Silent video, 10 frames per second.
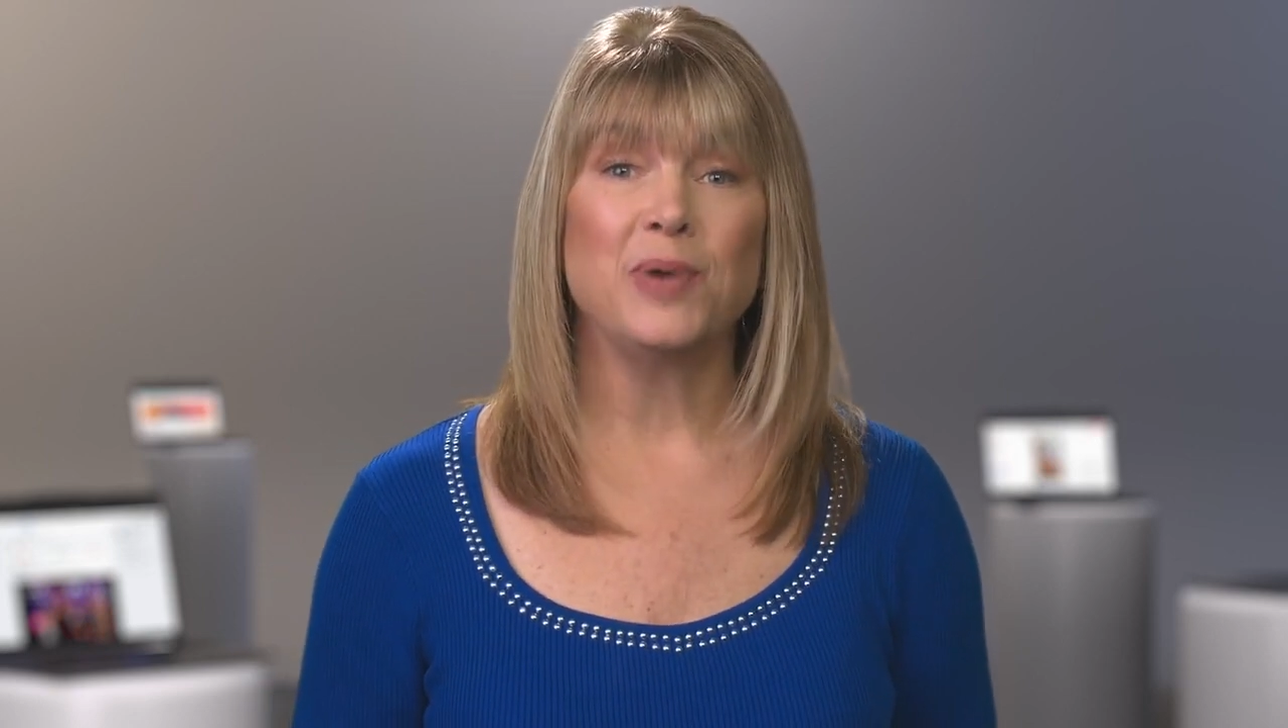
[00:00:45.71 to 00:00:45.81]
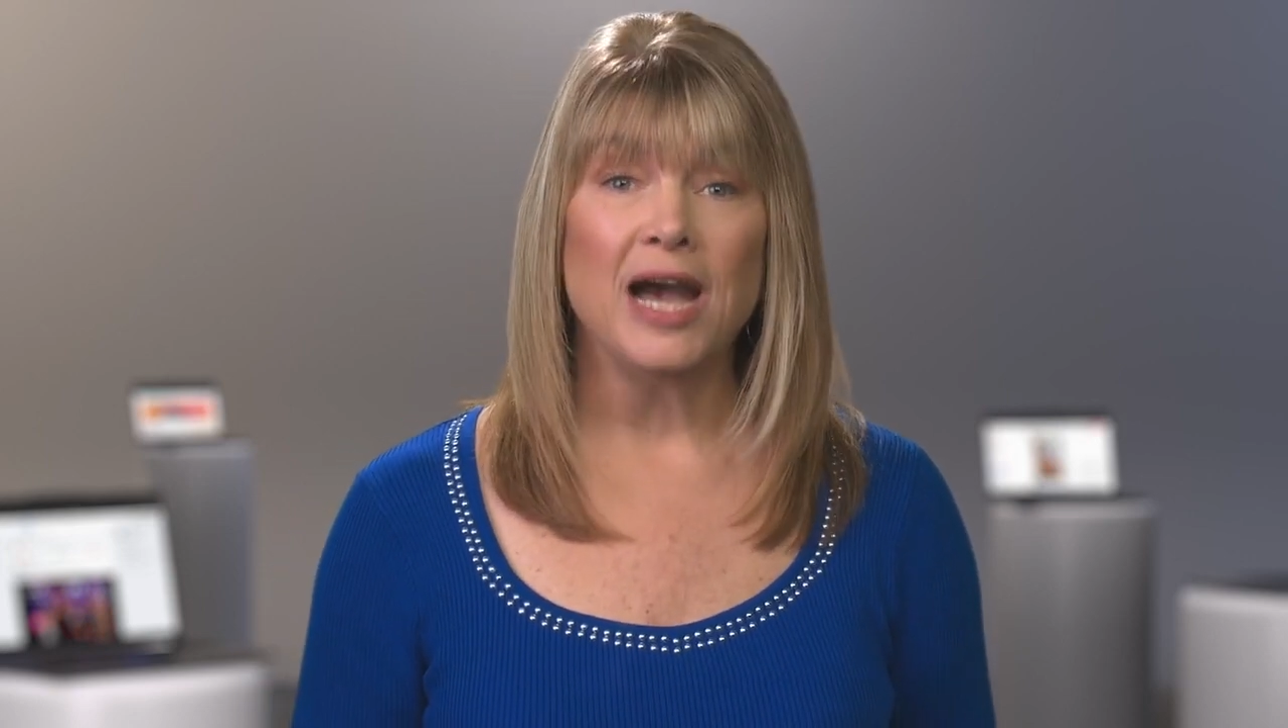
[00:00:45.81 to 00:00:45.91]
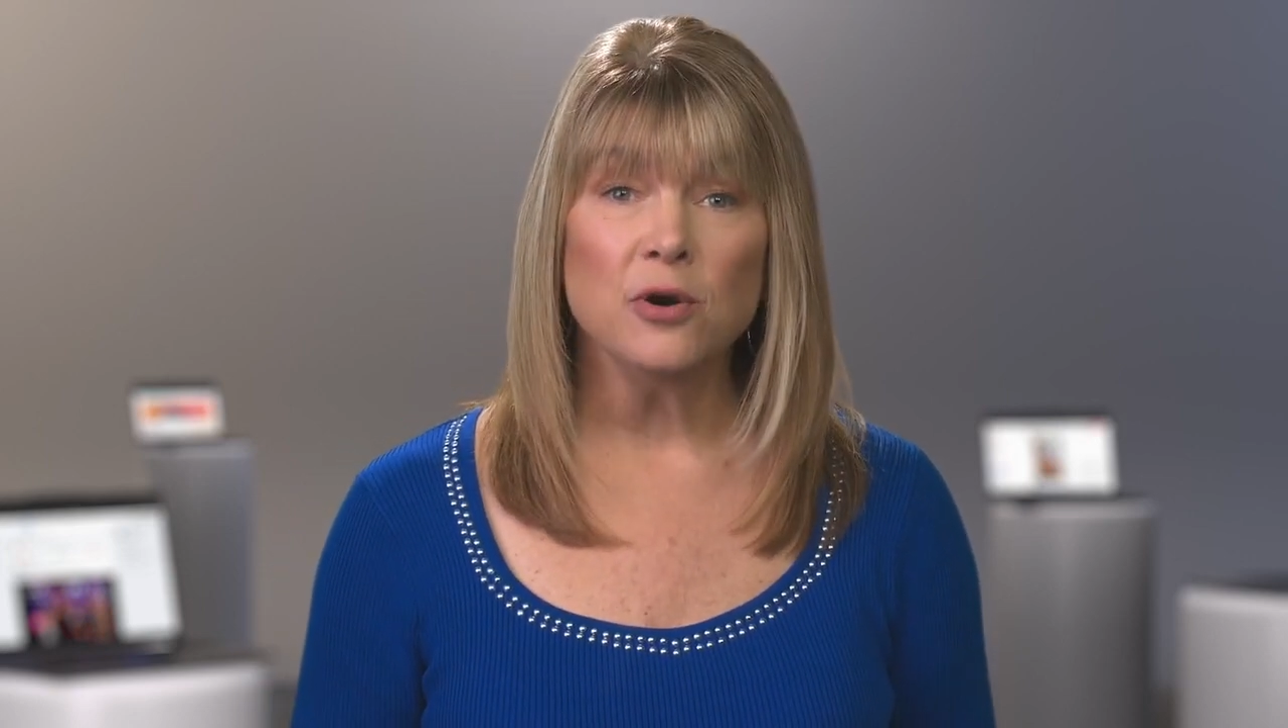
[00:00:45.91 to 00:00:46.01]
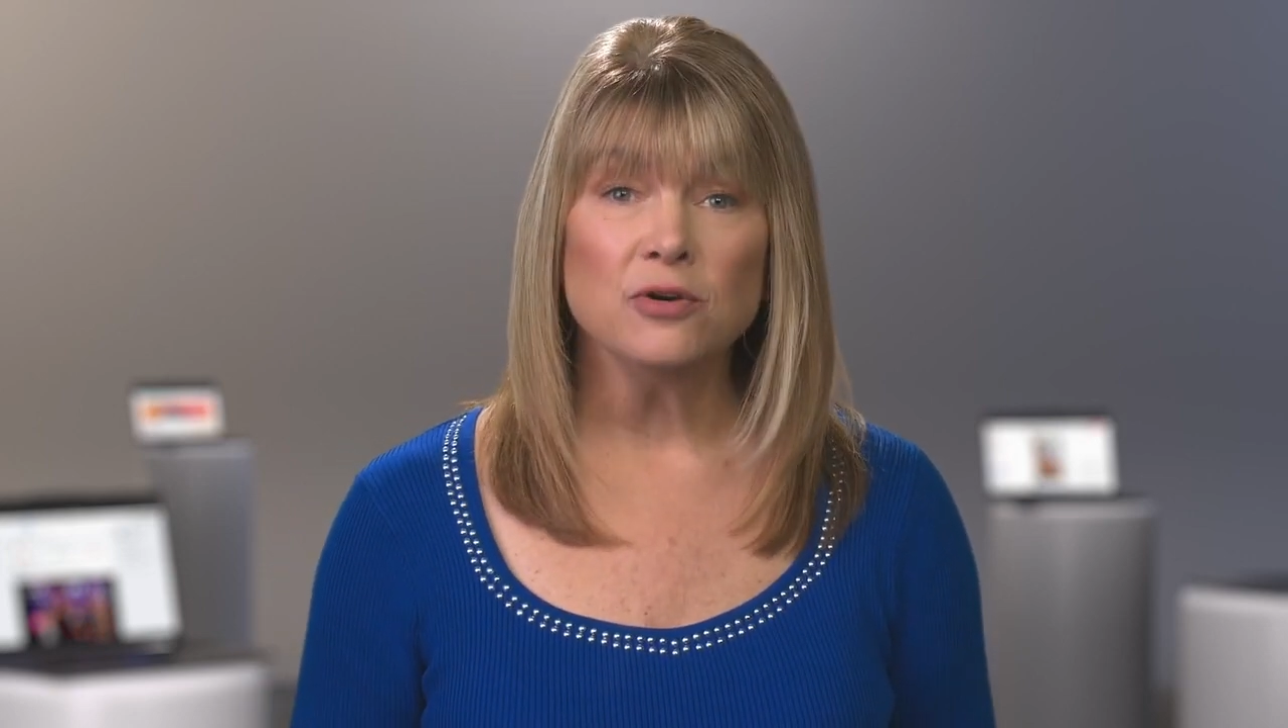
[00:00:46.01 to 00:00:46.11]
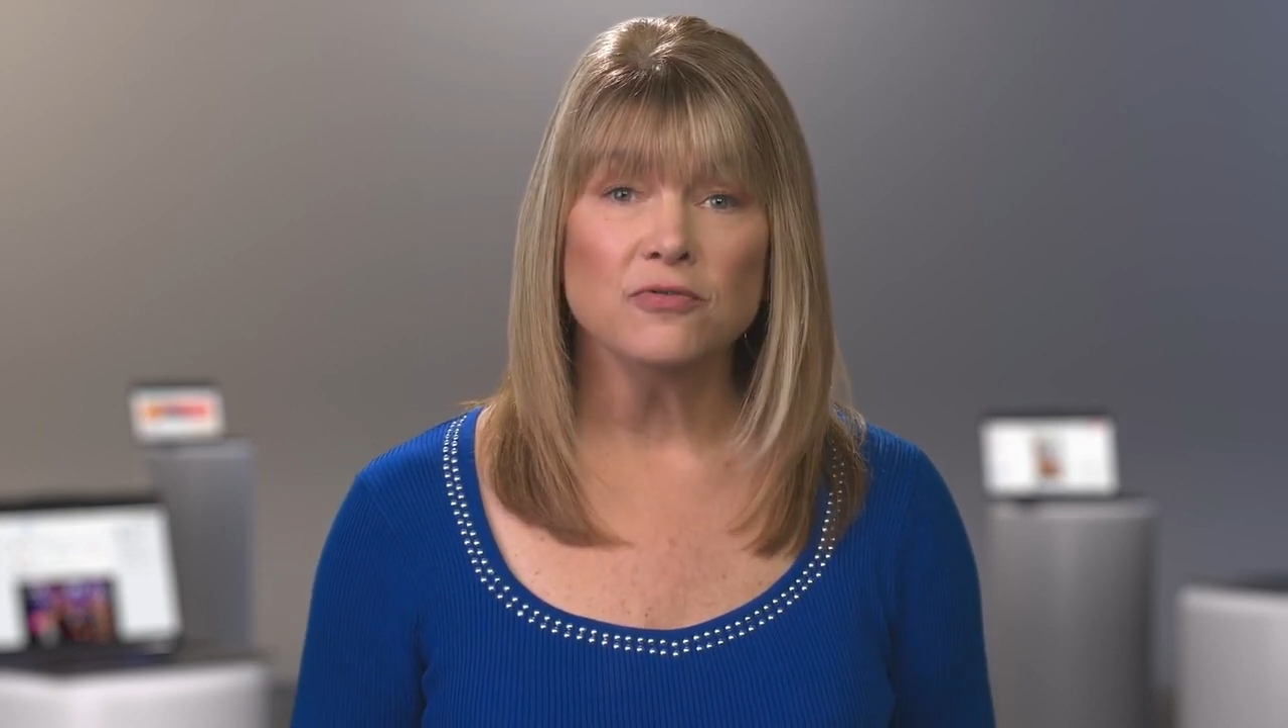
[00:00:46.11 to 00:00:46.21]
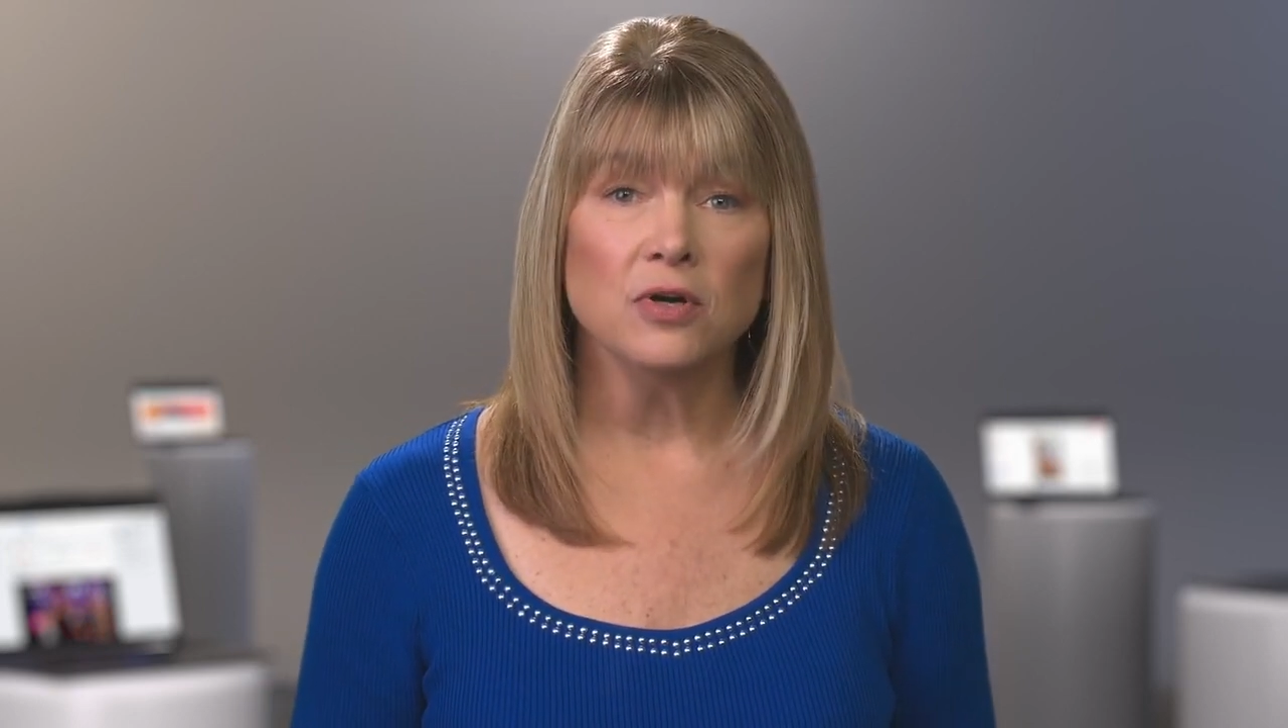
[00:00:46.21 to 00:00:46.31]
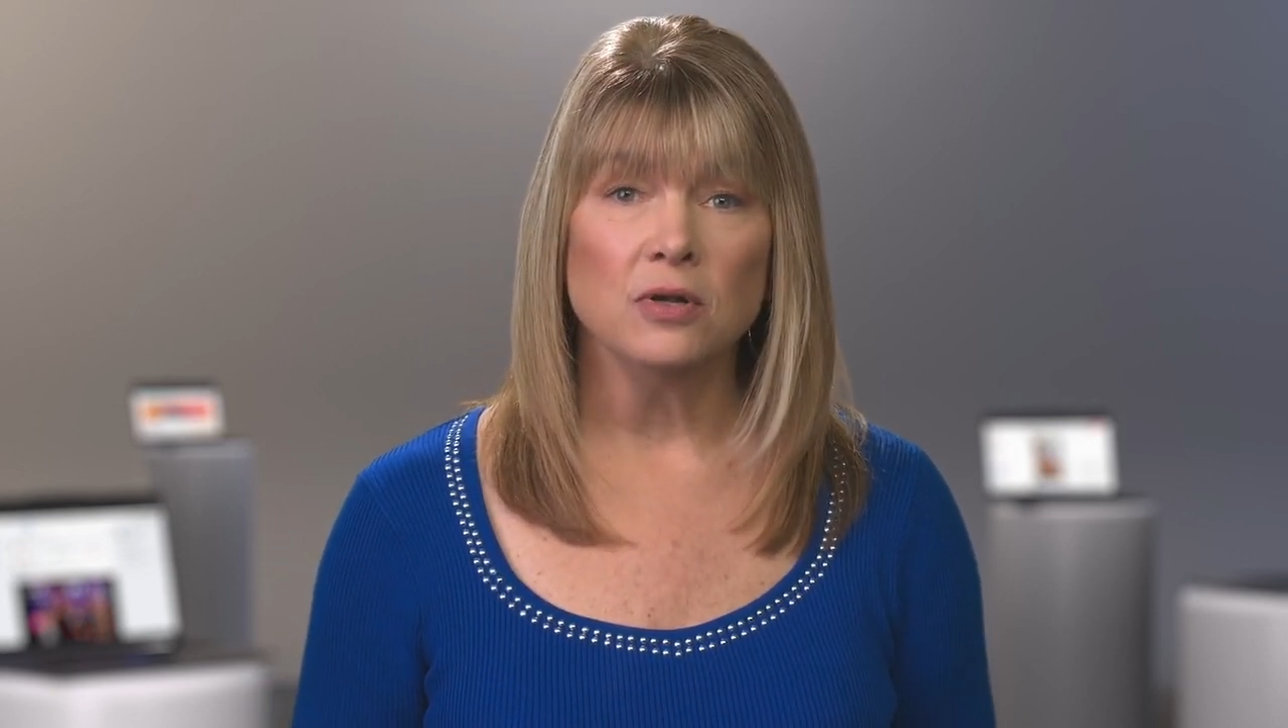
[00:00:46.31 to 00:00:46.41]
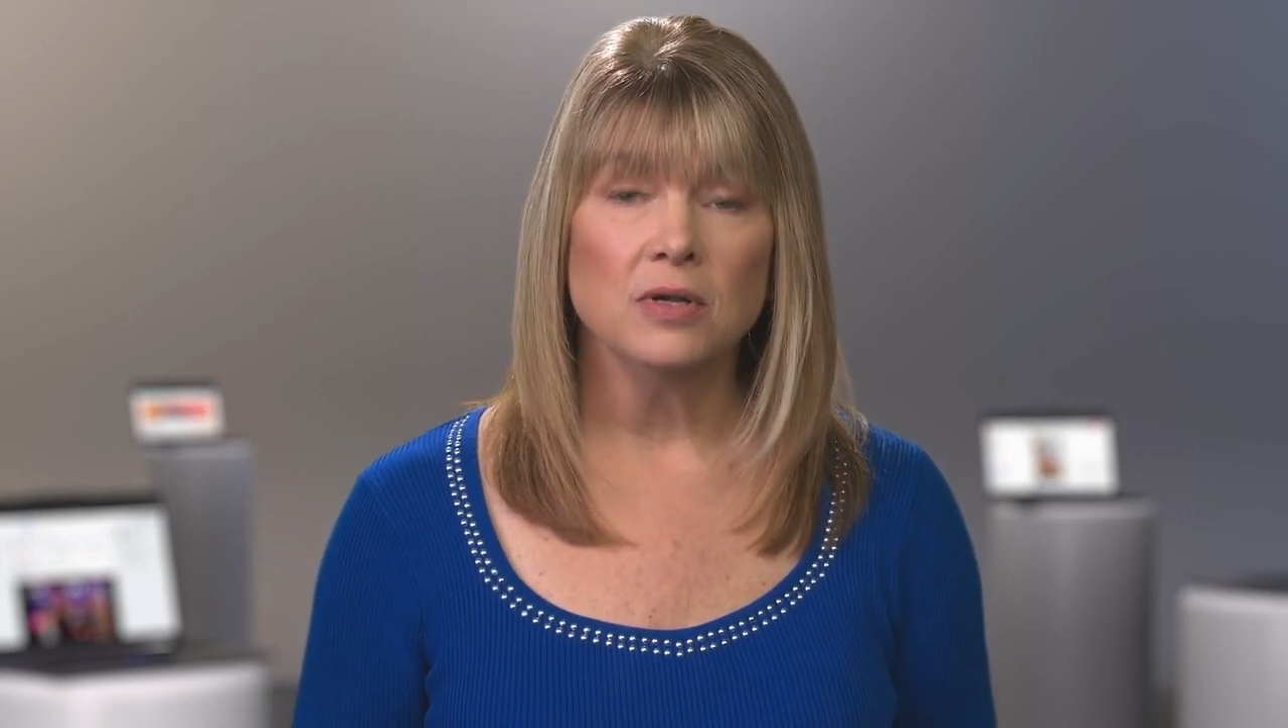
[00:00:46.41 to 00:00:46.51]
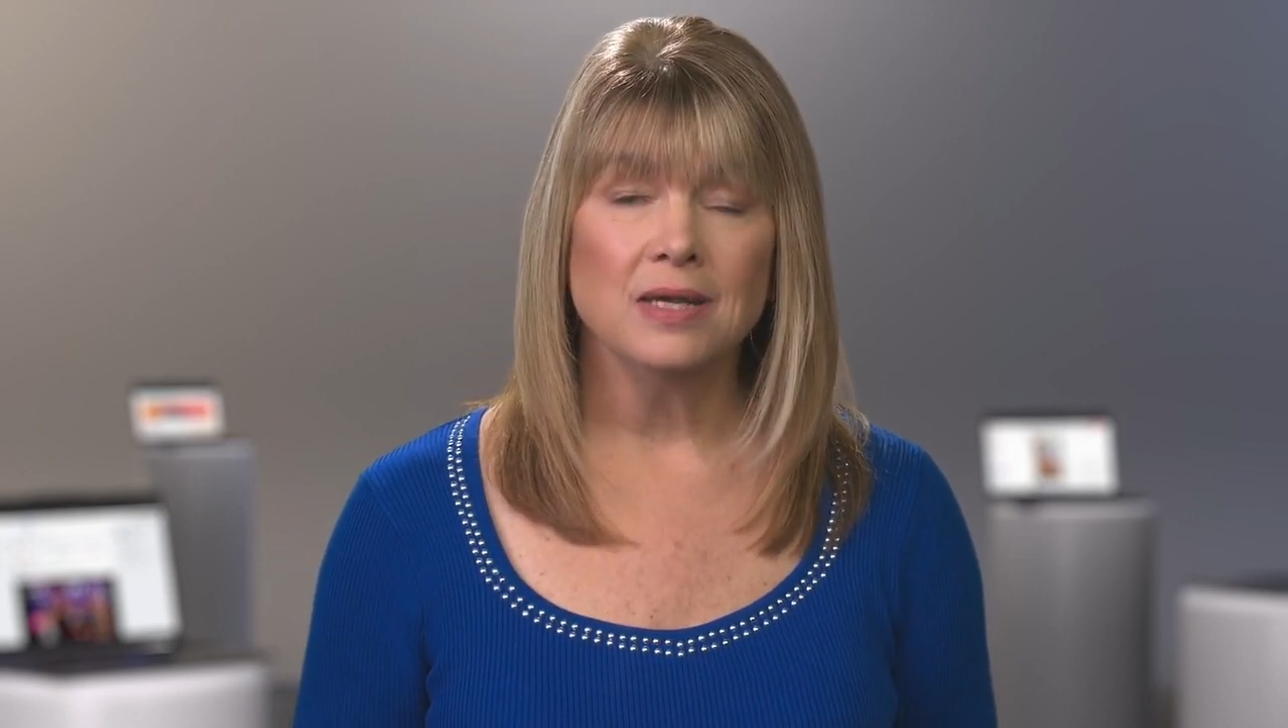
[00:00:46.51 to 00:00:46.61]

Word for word: powerful,